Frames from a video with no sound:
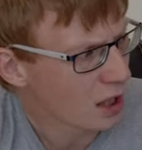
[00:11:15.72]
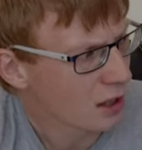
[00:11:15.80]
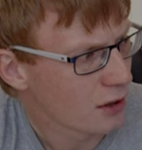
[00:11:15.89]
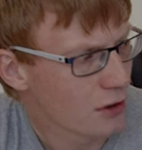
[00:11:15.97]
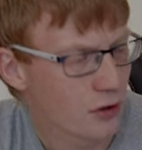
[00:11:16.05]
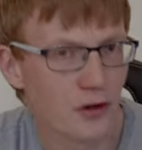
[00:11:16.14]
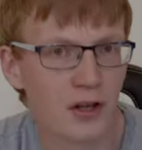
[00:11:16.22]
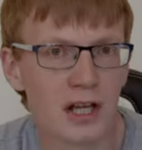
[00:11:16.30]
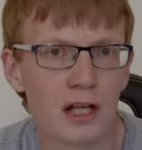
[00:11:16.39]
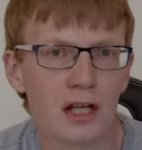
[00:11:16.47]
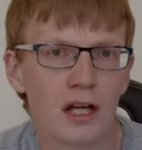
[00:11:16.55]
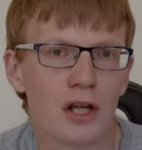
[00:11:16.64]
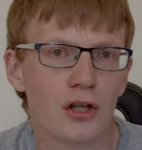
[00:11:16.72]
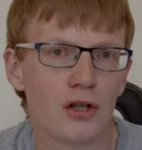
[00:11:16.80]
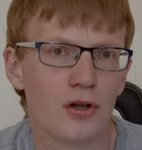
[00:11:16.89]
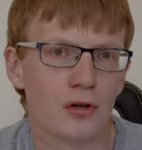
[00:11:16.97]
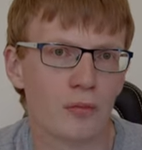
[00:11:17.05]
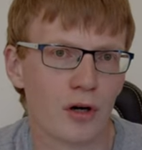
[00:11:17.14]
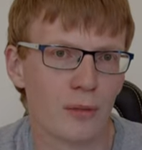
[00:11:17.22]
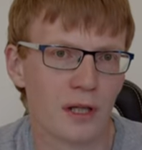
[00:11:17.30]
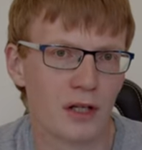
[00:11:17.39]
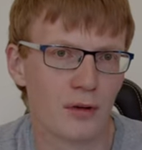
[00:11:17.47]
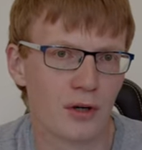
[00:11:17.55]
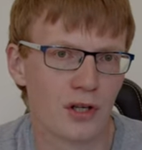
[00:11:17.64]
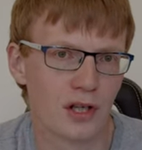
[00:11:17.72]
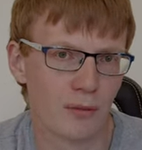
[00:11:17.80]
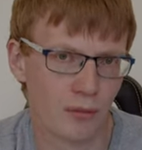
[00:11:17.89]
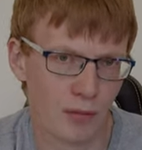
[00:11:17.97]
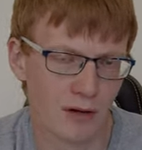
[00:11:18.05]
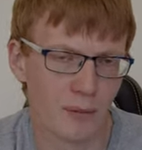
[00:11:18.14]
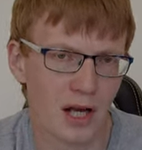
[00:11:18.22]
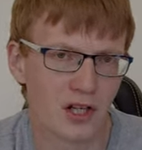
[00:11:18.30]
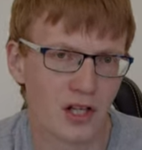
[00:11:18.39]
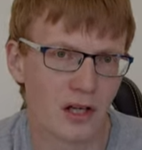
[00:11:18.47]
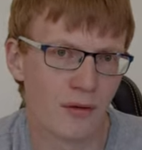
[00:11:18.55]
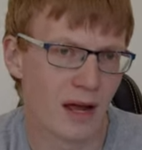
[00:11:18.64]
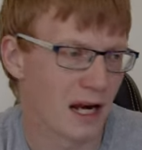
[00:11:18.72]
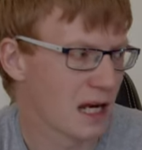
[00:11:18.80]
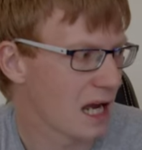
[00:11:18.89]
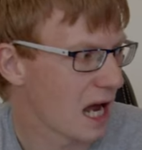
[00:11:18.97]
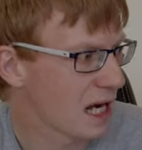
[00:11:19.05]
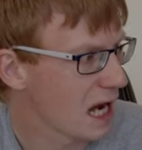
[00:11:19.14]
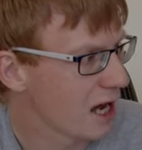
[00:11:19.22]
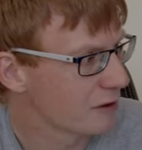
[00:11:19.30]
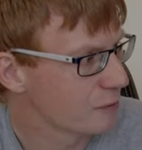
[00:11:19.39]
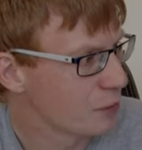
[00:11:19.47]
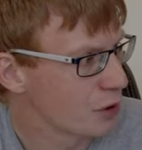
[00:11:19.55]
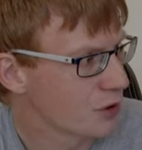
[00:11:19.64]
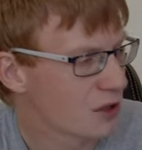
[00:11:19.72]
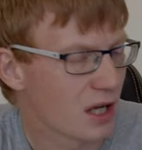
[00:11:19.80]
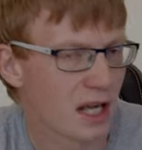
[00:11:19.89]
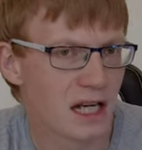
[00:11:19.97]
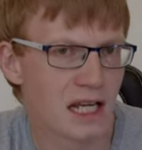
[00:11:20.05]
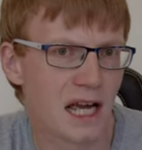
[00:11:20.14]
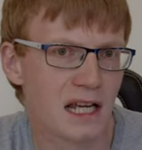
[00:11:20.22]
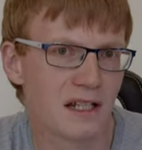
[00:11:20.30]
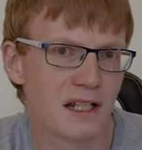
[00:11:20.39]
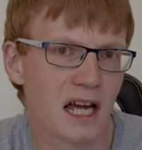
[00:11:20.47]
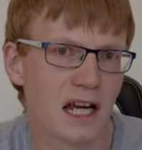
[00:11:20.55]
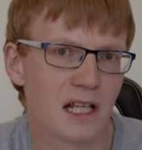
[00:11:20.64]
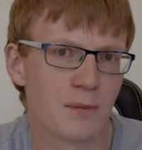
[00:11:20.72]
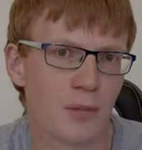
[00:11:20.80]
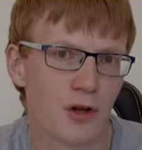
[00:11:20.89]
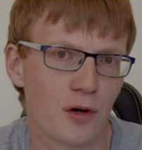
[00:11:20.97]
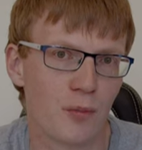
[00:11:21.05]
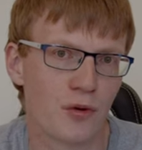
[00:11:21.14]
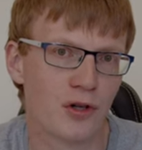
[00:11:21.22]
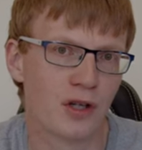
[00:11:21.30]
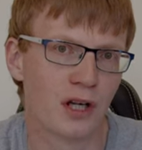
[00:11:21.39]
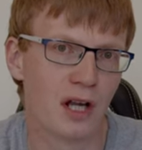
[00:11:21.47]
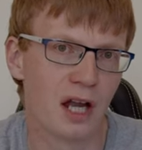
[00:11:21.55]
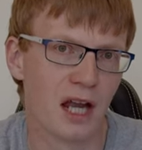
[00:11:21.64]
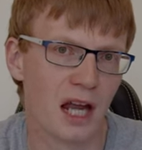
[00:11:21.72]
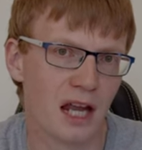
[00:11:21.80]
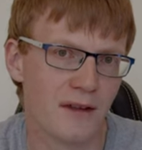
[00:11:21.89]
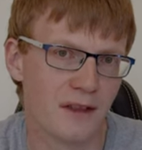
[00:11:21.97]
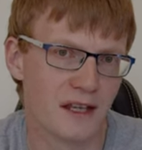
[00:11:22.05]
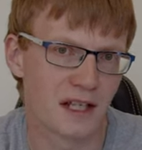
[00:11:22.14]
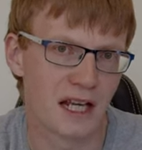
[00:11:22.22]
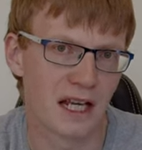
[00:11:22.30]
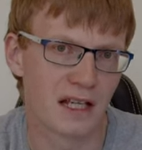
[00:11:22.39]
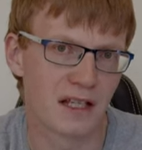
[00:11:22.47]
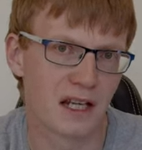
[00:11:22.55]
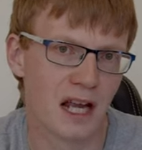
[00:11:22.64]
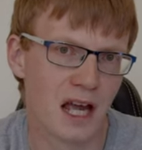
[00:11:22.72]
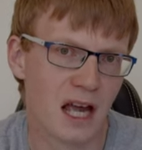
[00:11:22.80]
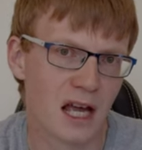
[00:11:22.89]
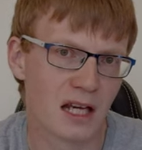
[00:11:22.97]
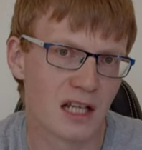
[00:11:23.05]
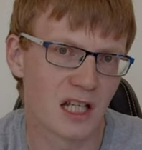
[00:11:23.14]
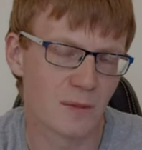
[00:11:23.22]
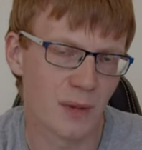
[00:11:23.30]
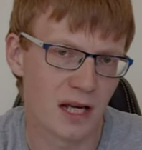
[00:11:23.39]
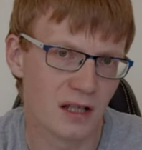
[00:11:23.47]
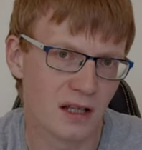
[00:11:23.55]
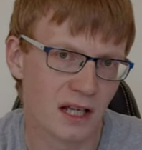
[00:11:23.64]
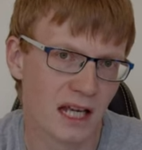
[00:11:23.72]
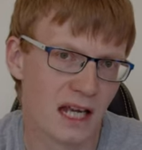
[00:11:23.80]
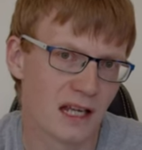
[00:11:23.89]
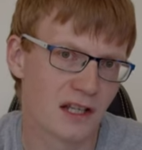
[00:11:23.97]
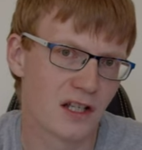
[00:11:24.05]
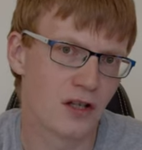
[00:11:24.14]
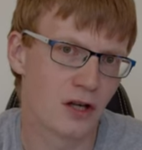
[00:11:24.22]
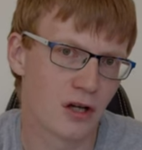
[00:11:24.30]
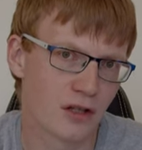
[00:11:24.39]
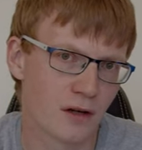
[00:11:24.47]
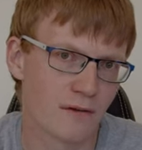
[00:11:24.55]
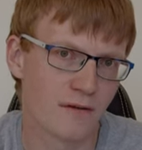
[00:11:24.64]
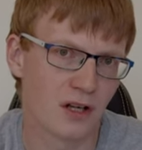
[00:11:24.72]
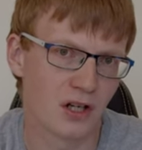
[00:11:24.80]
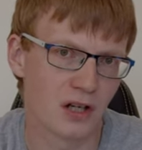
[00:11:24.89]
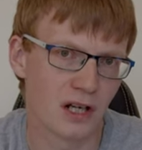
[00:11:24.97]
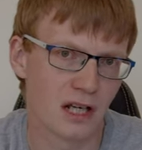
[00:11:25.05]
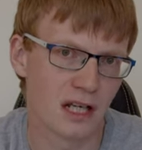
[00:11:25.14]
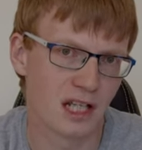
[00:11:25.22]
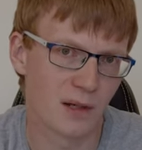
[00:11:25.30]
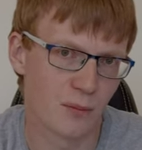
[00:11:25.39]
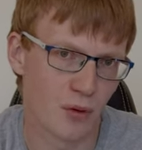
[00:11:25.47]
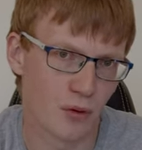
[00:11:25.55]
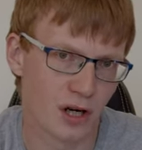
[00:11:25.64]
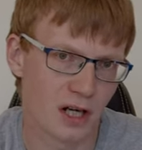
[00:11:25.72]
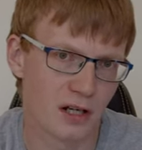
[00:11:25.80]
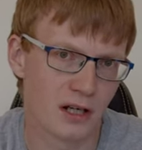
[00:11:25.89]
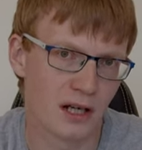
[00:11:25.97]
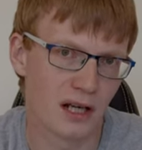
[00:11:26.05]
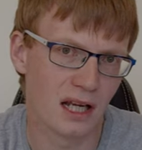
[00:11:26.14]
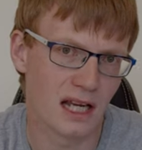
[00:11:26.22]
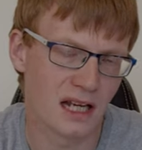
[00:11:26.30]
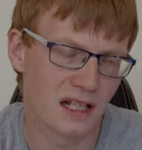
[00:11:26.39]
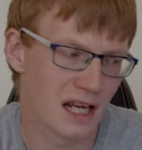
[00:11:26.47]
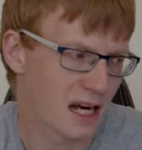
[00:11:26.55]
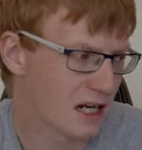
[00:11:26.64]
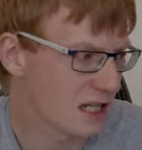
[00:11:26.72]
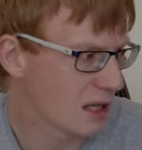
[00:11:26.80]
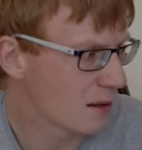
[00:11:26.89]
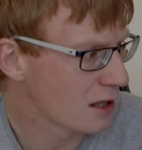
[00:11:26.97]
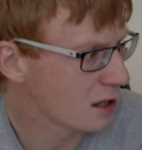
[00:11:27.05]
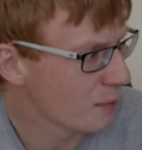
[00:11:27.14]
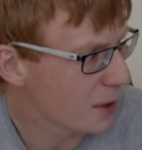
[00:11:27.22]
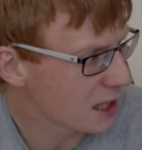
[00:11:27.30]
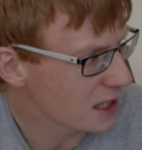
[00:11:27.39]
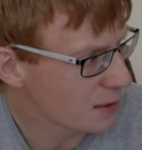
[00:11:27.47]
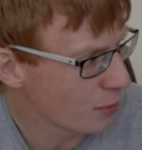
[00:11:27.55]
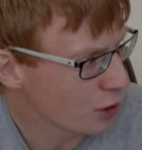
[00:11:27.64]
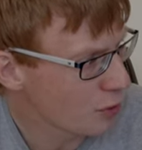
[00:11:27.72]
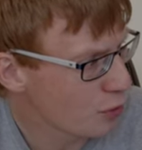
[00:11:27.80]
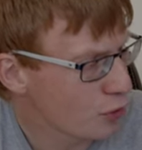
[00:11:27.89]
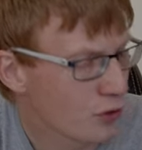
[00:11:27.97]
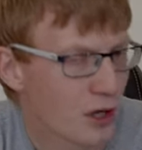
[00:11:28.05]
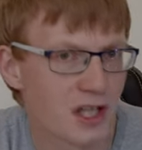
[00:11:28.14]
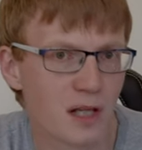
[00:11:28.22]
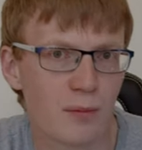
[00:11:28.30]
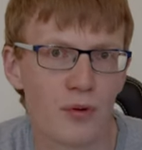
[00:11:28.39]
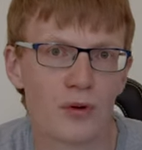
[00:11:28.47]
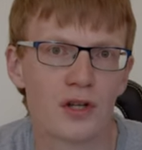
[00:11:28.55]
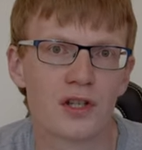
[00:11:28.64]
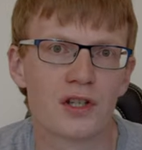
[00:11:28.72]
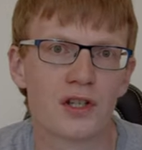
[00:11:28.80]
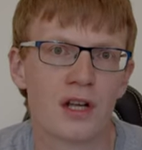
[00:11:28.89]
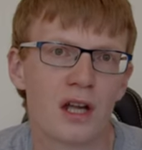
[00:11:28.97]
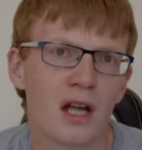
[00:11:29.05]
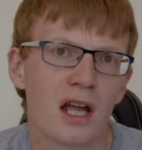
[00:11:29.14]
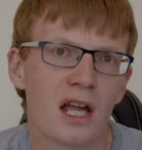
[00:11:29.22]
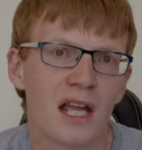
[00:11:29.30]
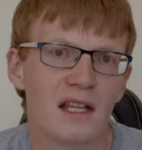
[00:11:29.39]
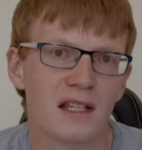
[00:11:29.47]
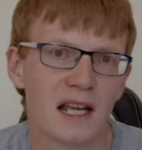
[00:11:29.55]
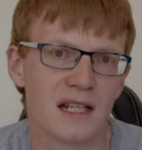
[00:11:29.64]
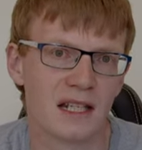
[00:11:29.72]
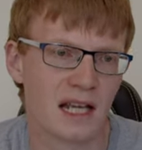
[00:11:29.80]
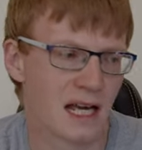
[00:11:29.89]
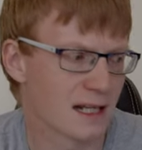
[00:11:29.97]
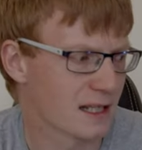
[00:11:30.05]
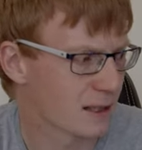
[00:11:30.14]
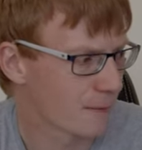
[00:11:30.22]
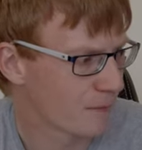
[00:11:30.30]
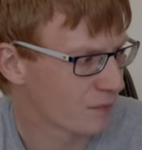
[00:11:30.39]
The other thing you'll probably notice, and I've mentioned already, I have put an EATX motherboard in this case, despite the case not officially supporting EATX, the, the biggest motherboard that it supports is ATX.